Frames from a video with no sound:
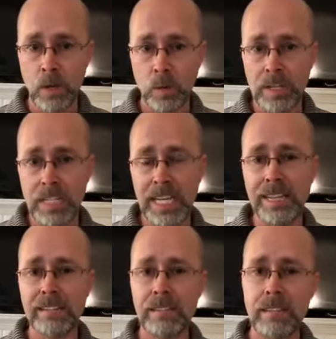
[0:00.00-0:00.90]
which
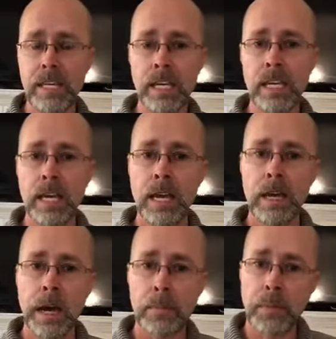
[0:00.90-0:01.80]
is the
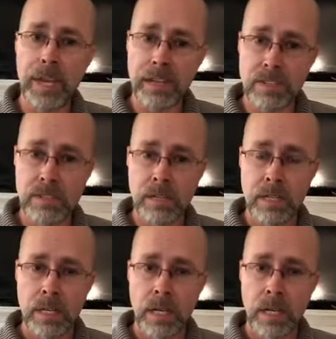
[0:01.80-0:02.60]
uh, prince